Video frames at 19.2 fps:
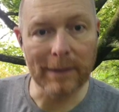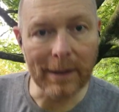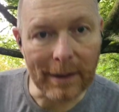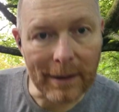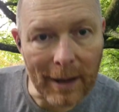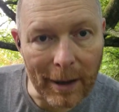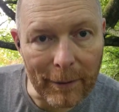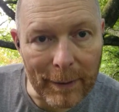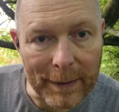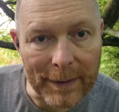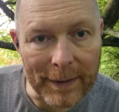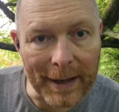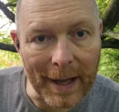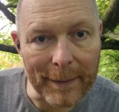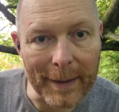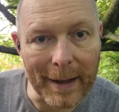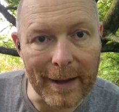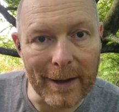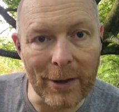can't read the
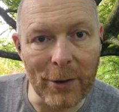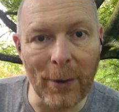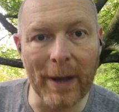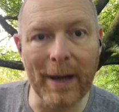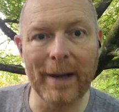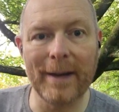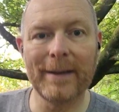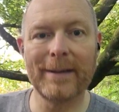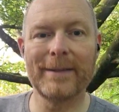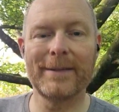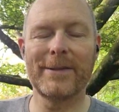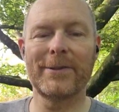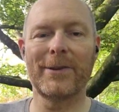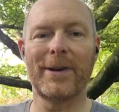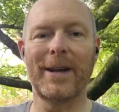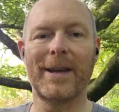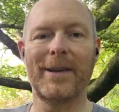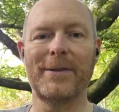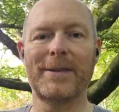name there, Lua,
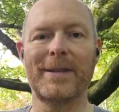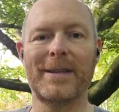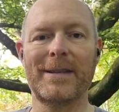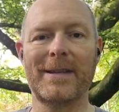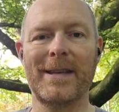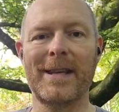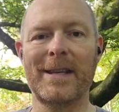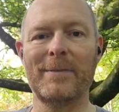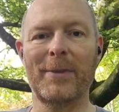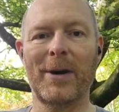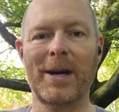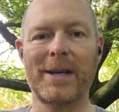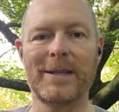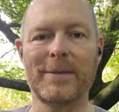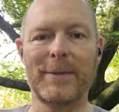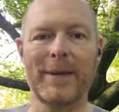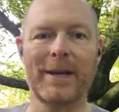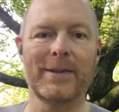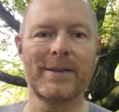sorry, it's hidden behind
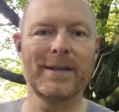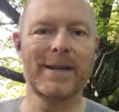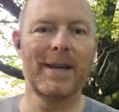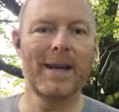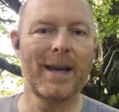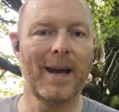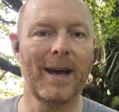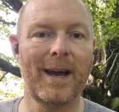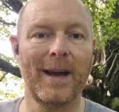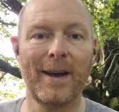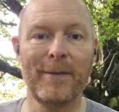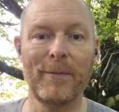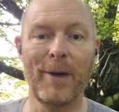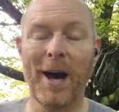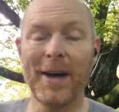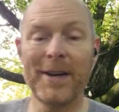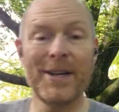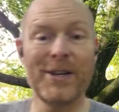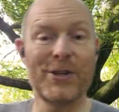something else,
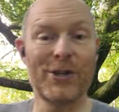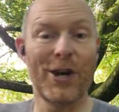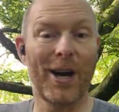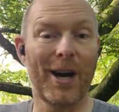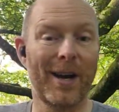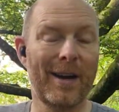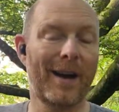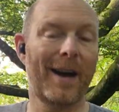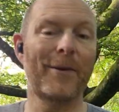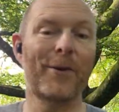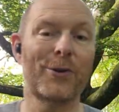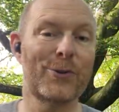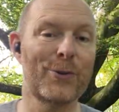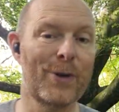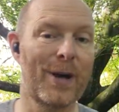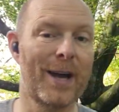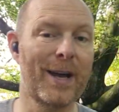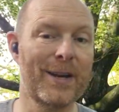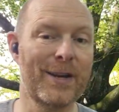Honey Jar. I'm not sure
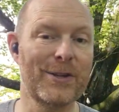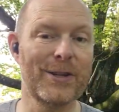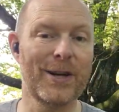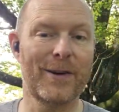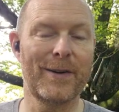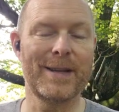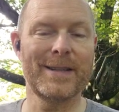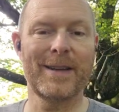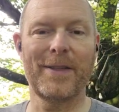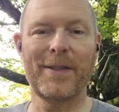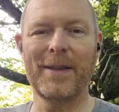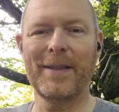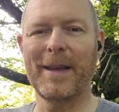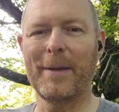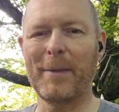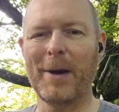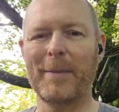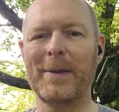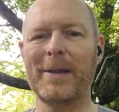what Honey Jar is. I think
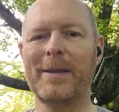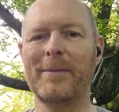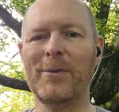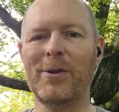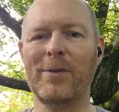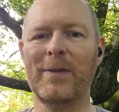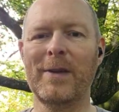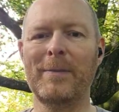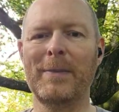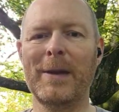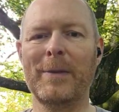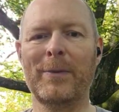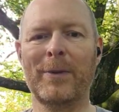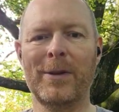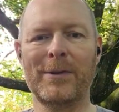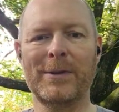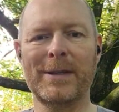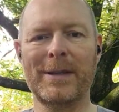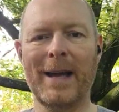that might be the movie people
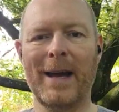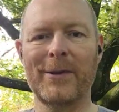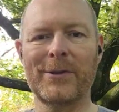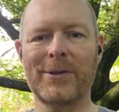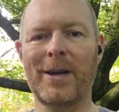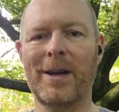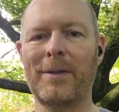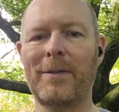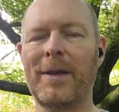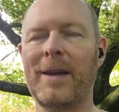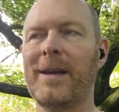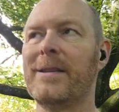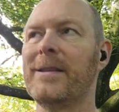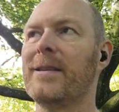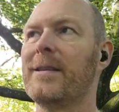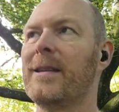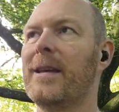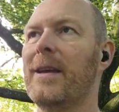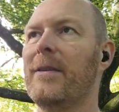who did Outside
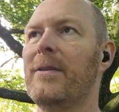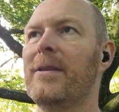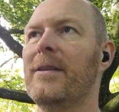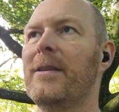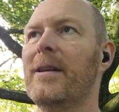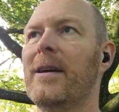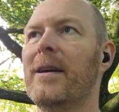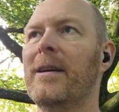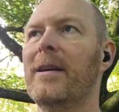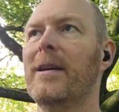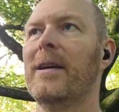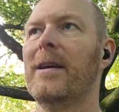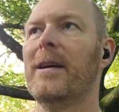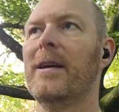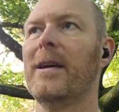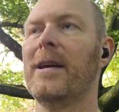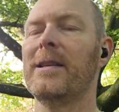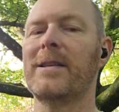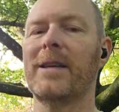Theatres here in
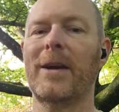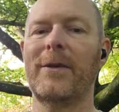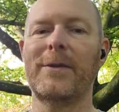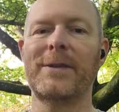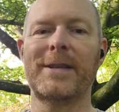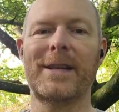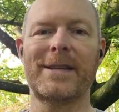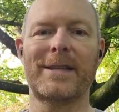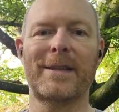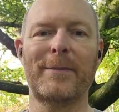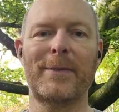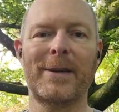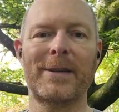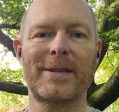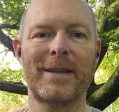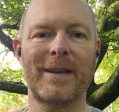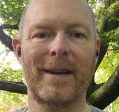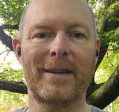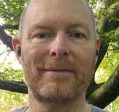Cirencester,
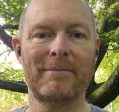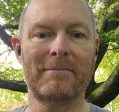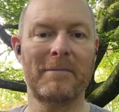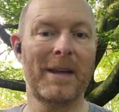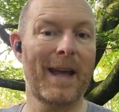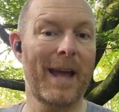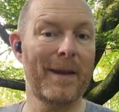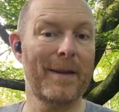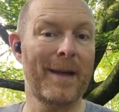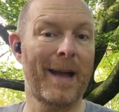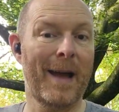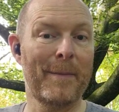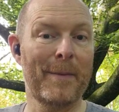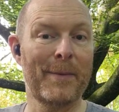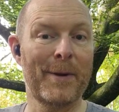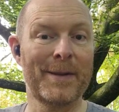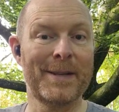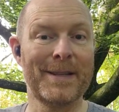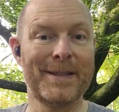but anyway, happy
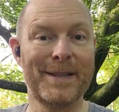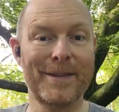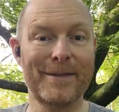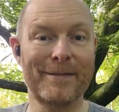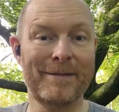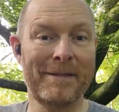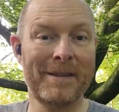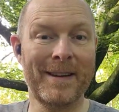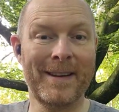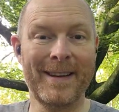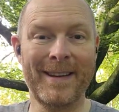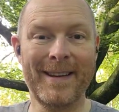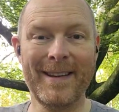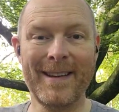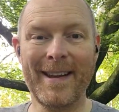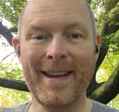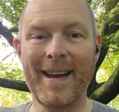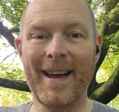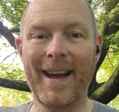birthday to you.
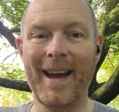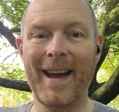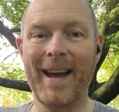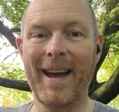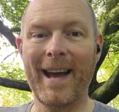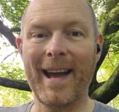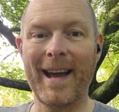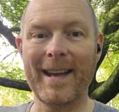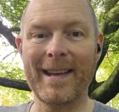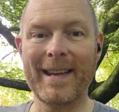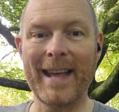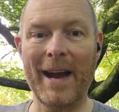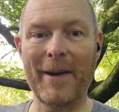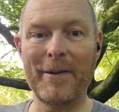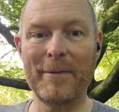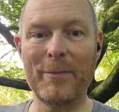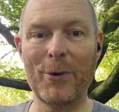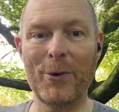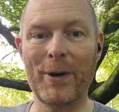
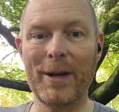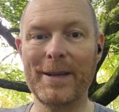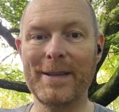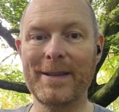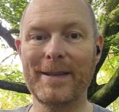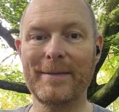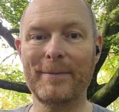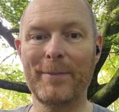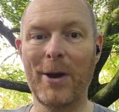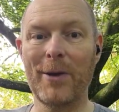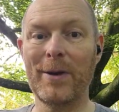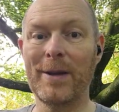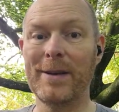Cairenn Boland, I